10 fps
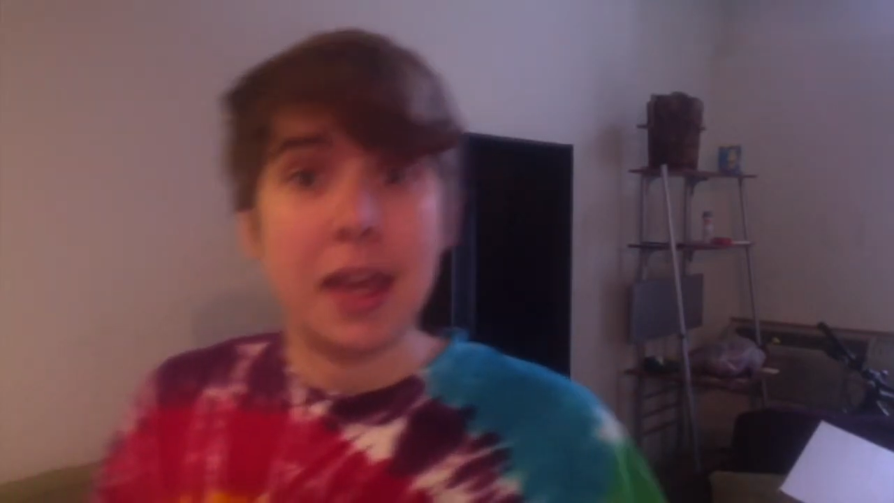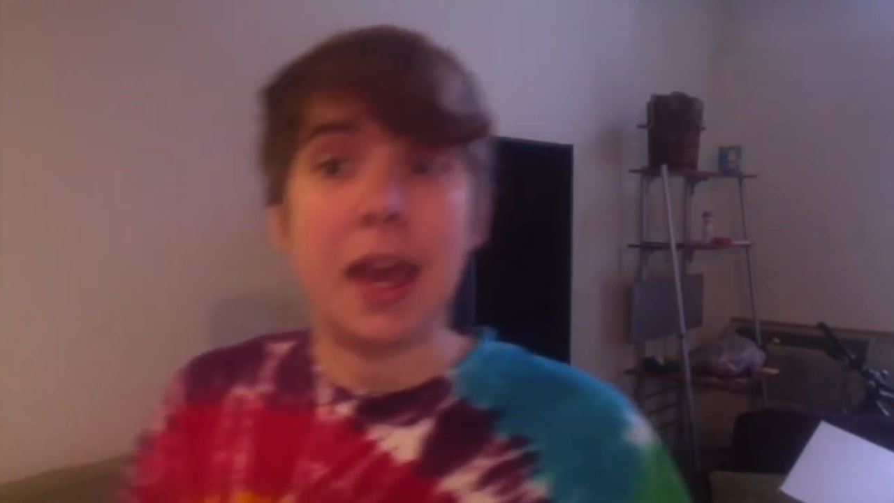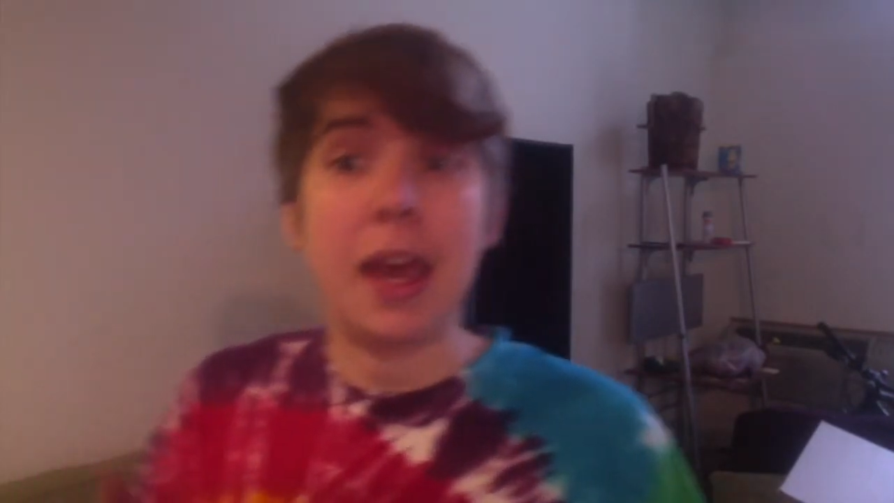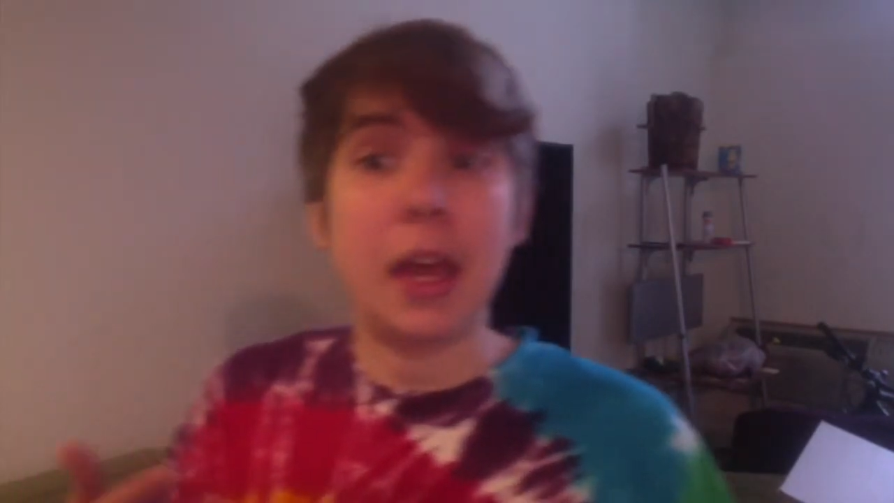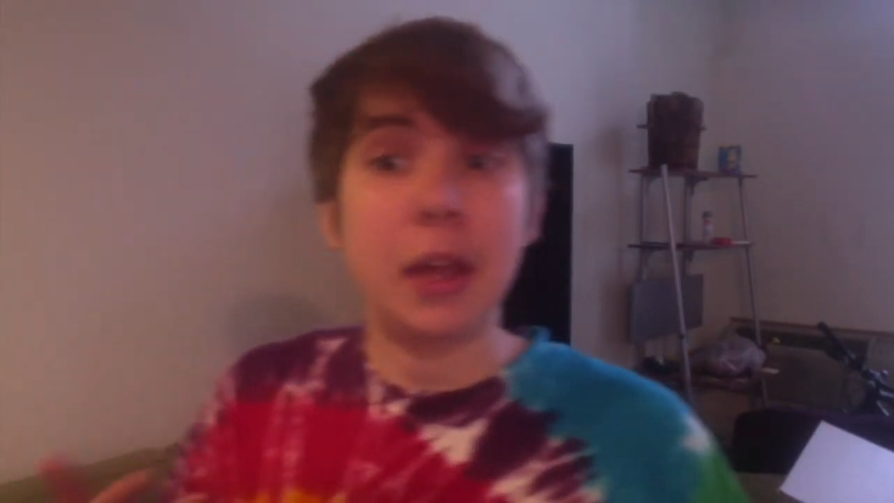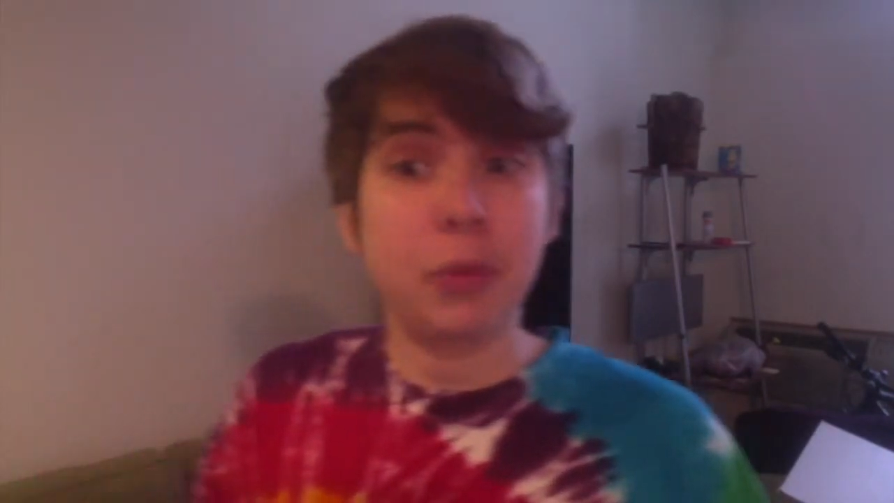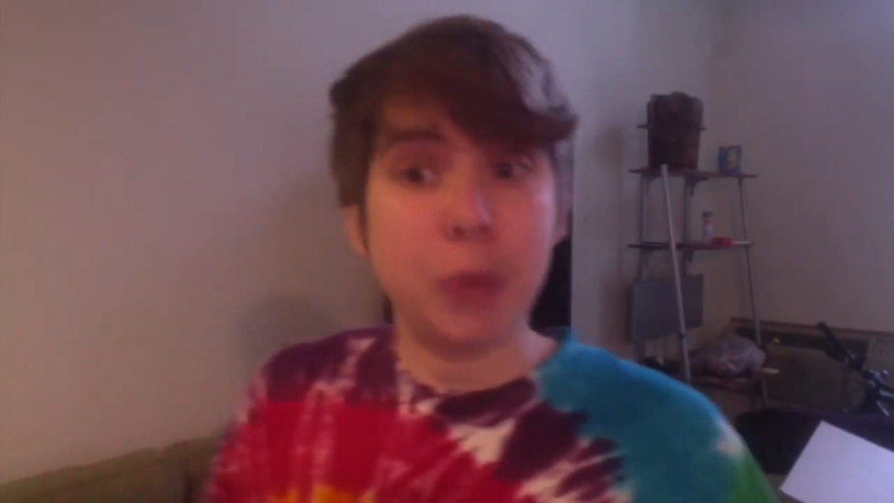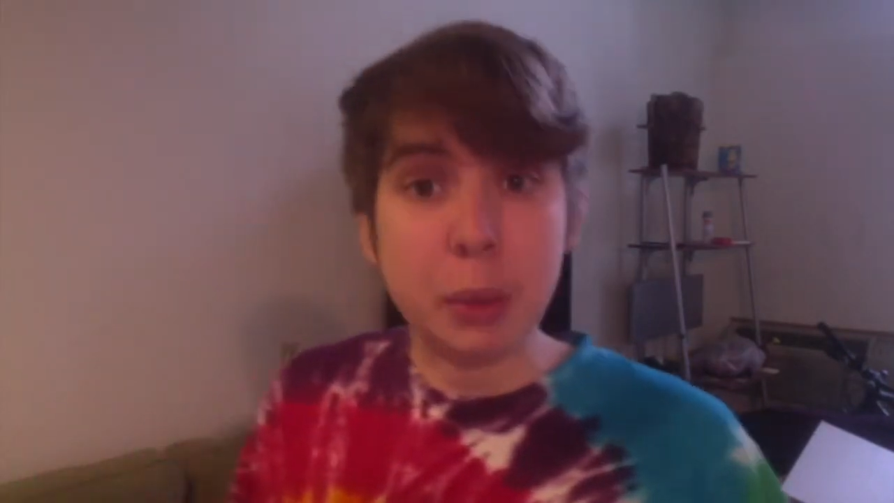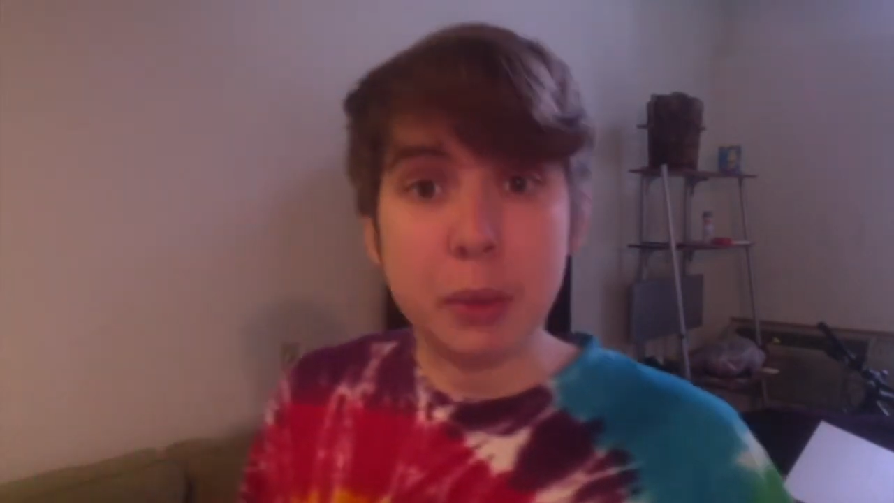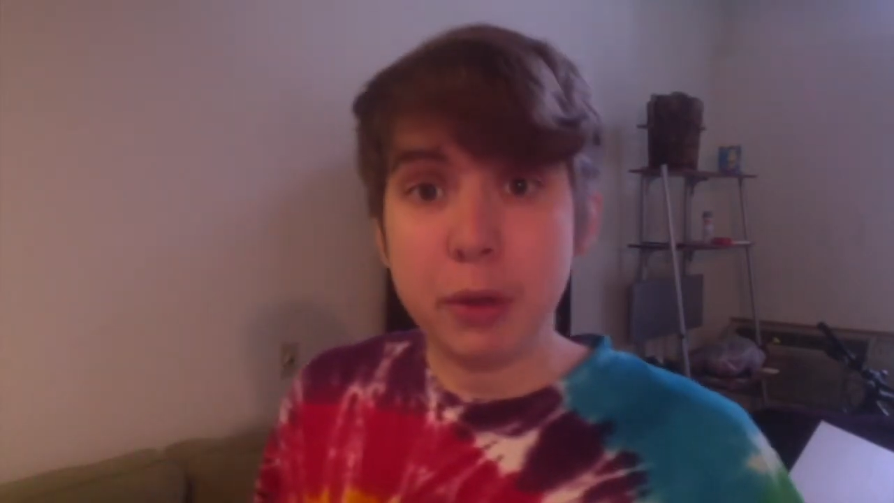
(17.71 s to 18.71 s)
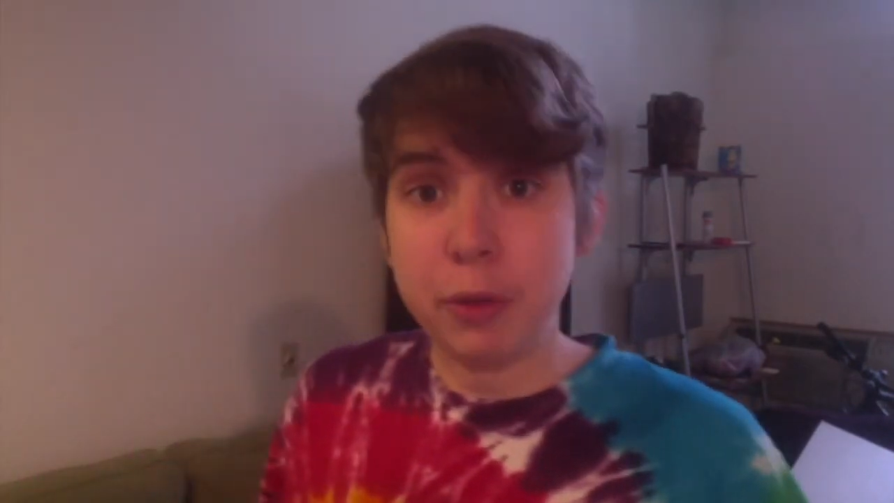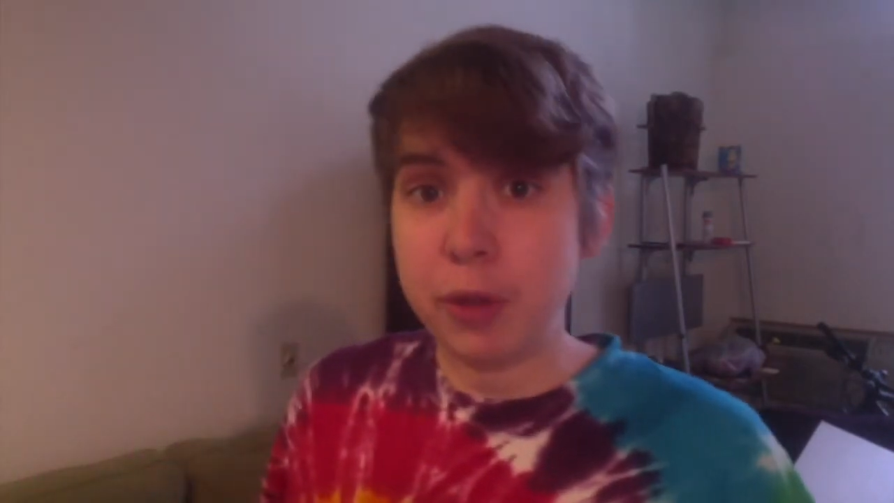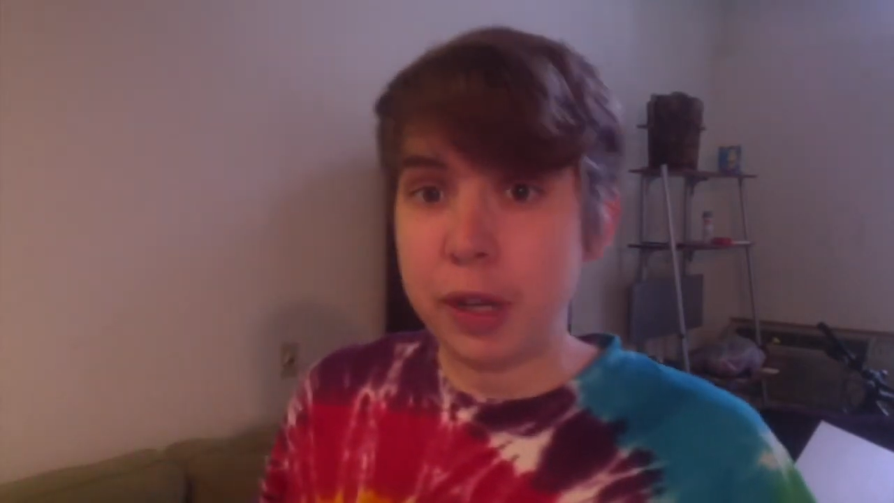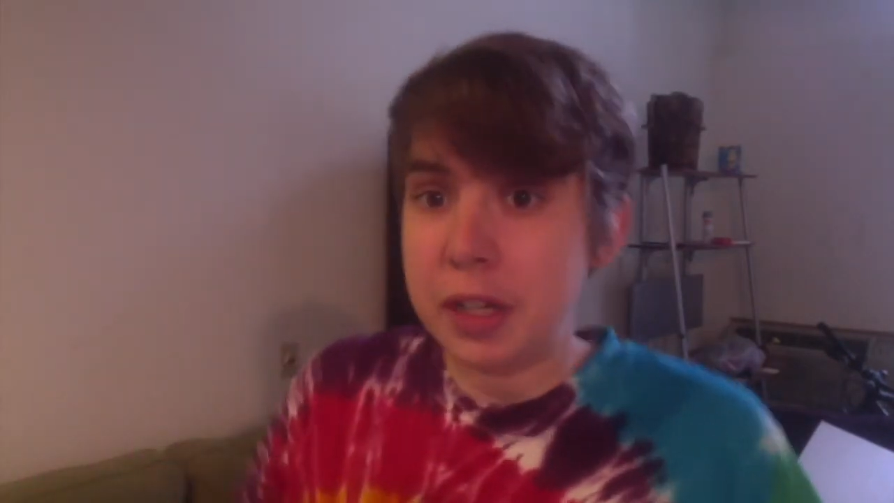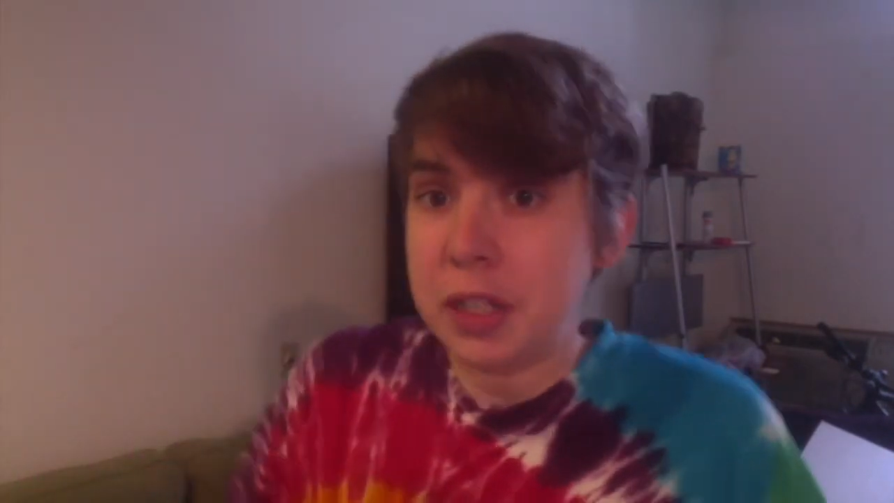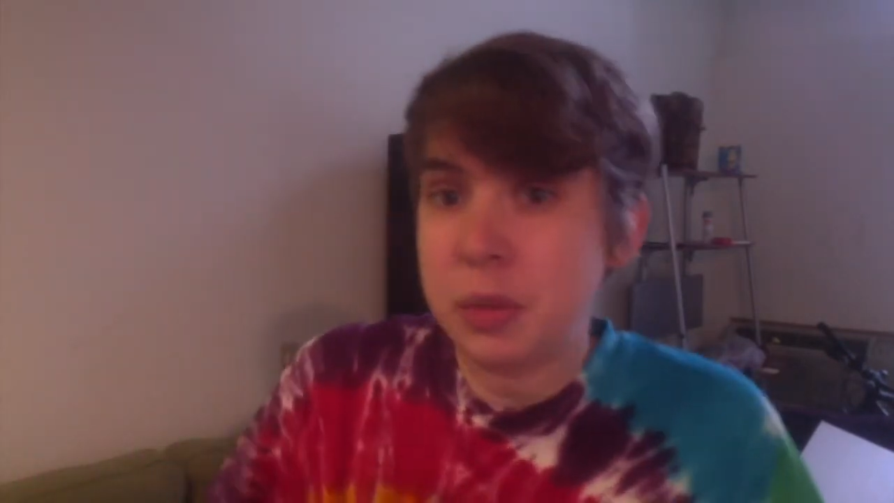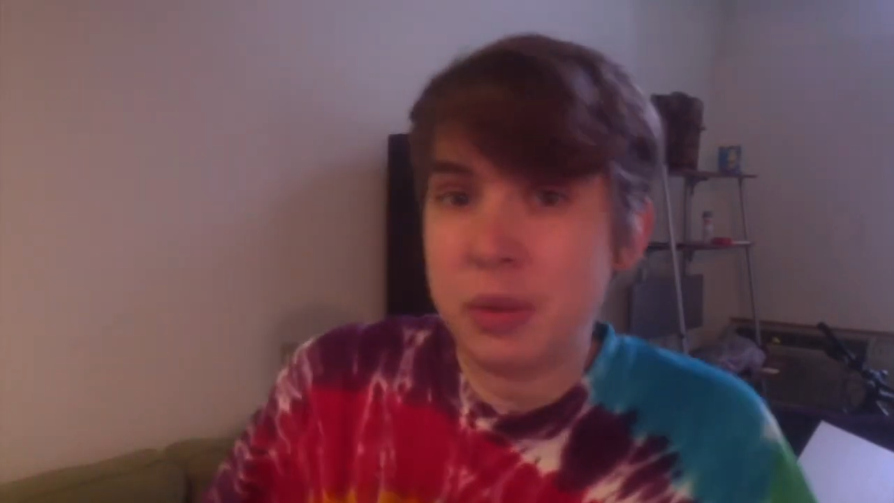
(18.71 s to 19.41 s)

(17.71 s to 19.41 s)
and when we were finished